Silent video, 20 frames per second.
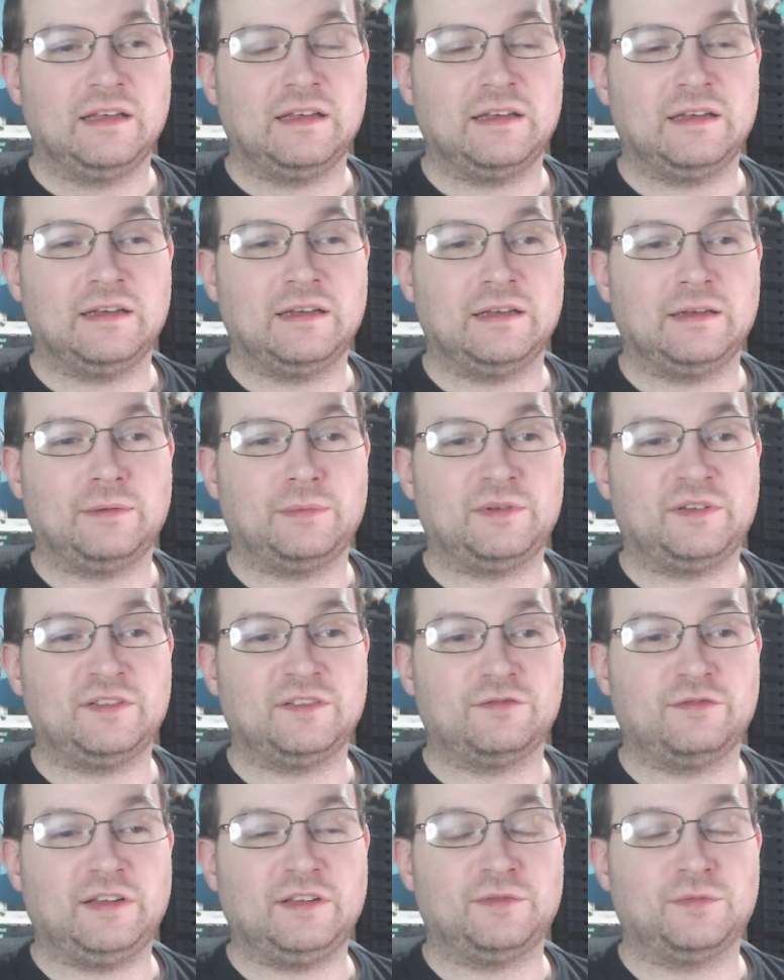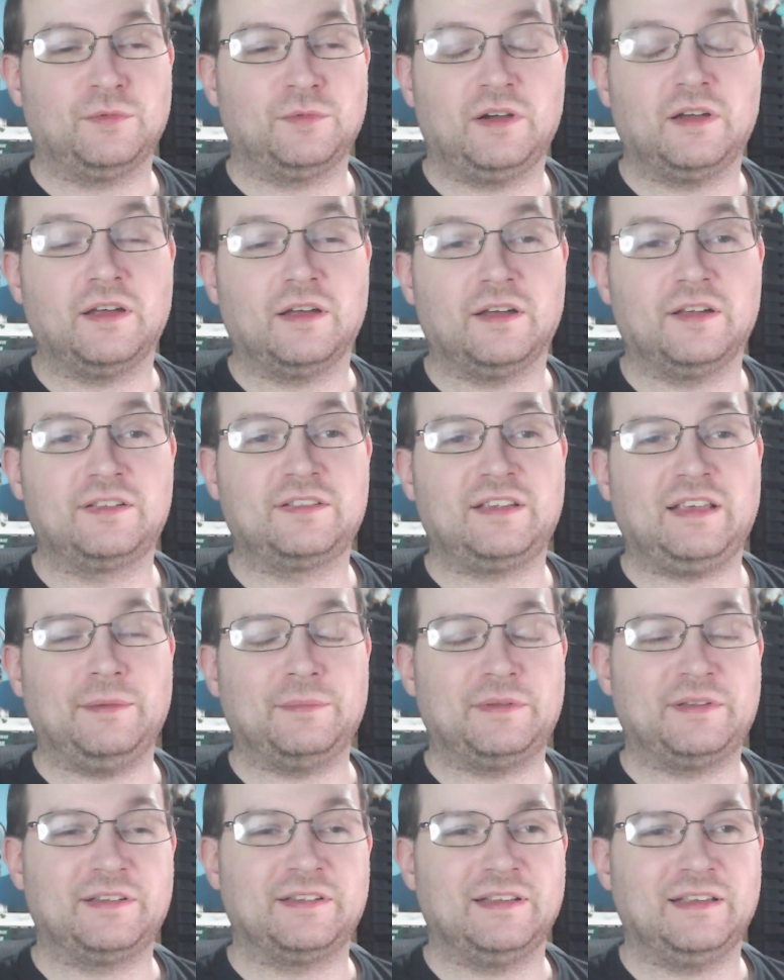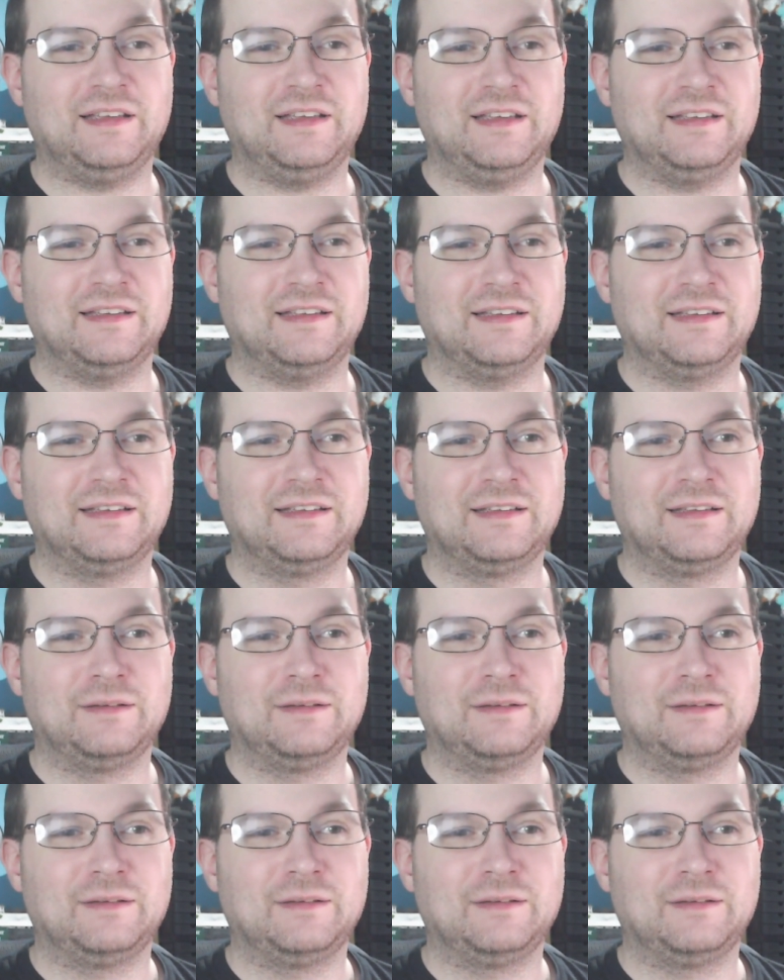which is the reason why I skipped, well,